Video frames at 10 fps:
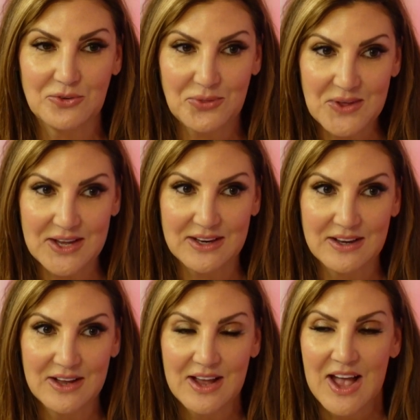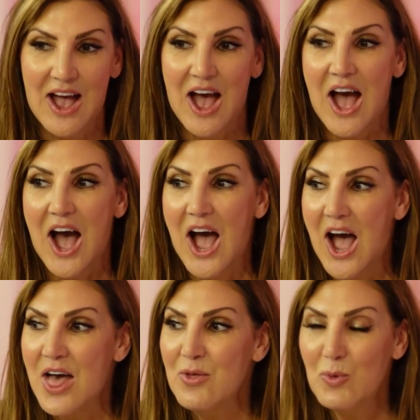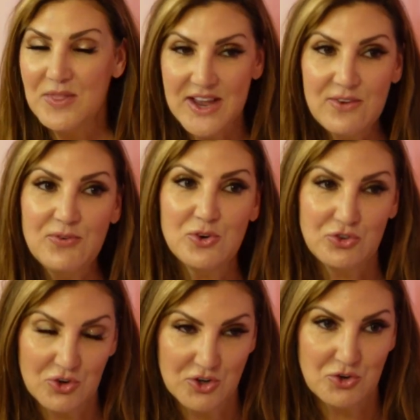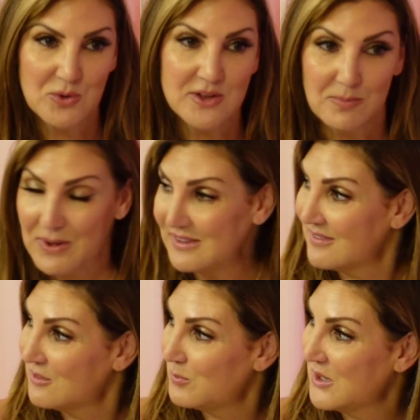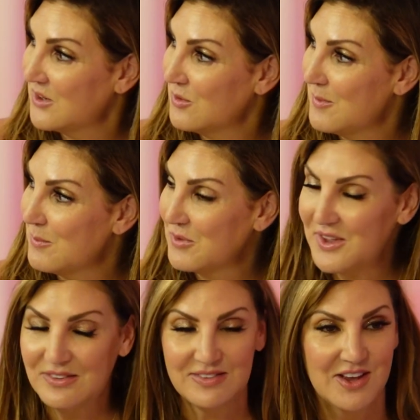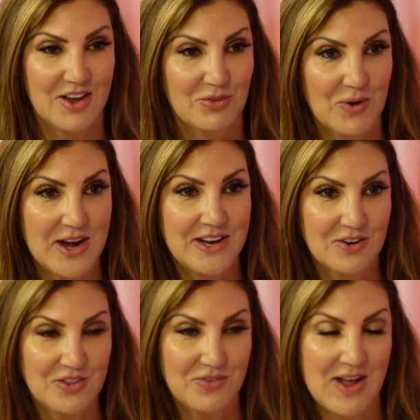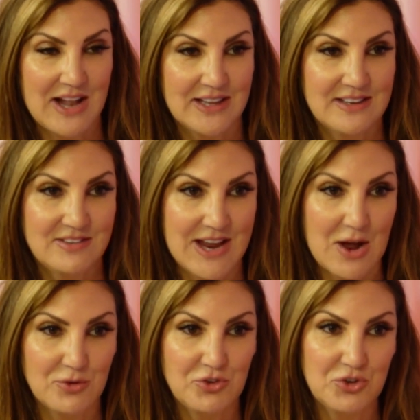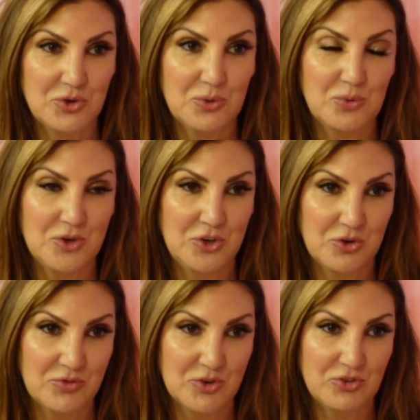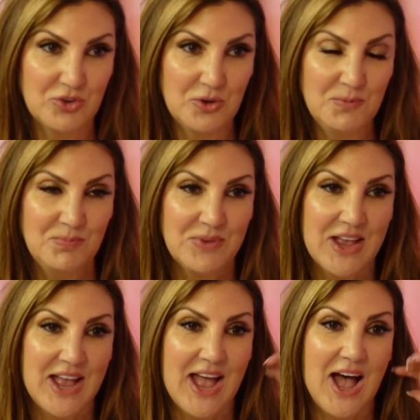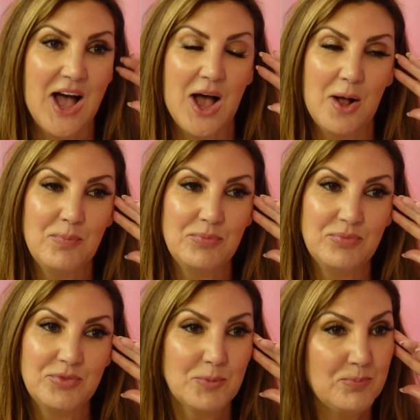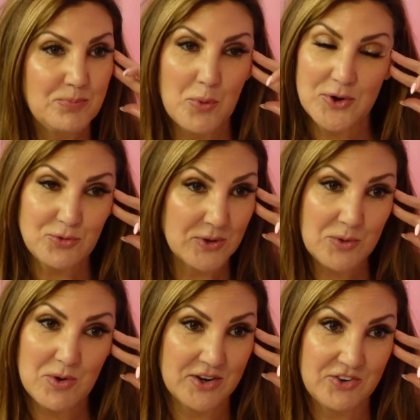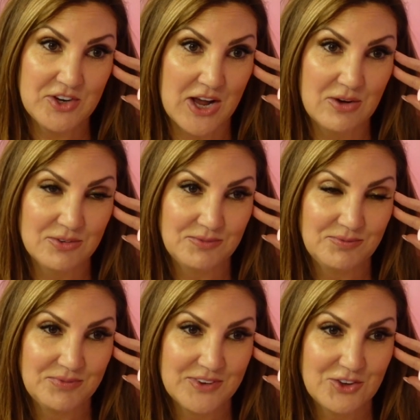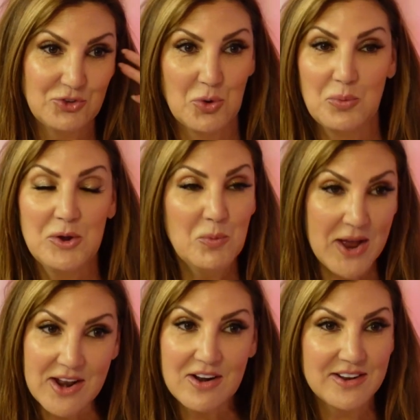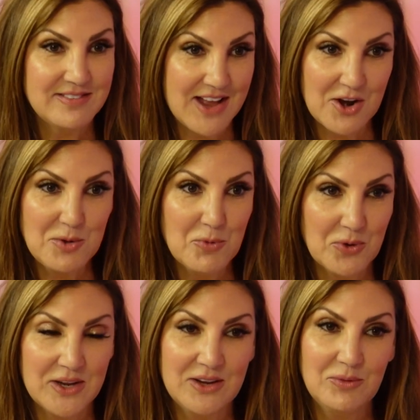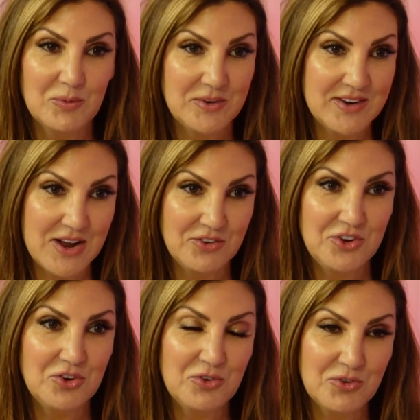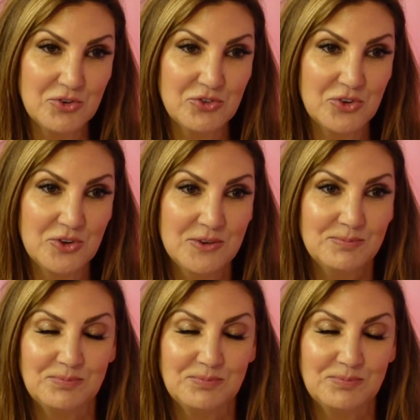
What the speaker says: thing. When they first started doing the buses, Peter, remember this? Right here in the valley, down to Universal, the boys really wanted to go. So we went on a Saturday morning. We went down to Universal,